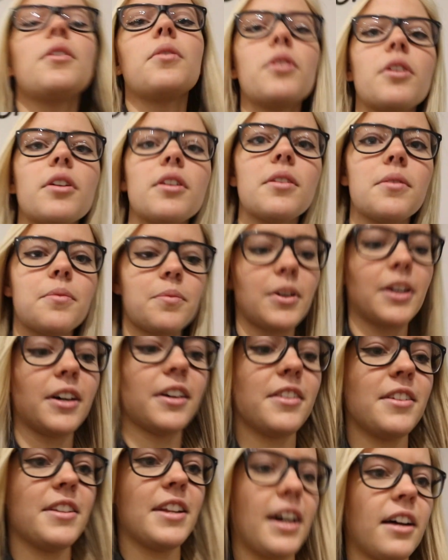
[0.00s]
We're in
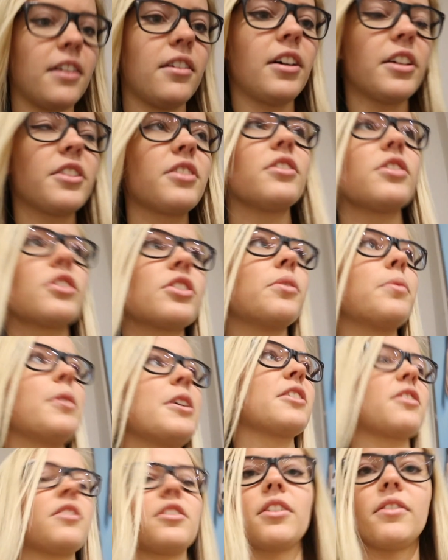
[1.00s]
Burton now. I don't shop
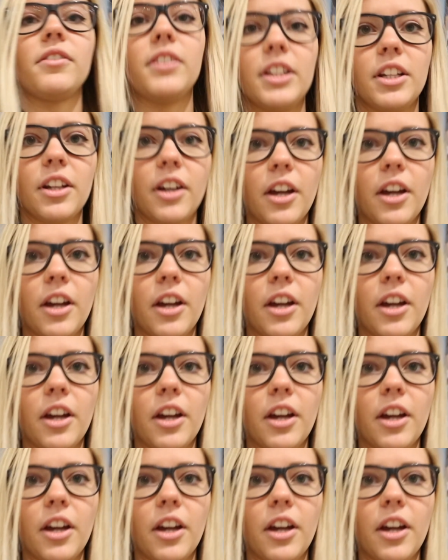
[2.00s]
here, so I don't really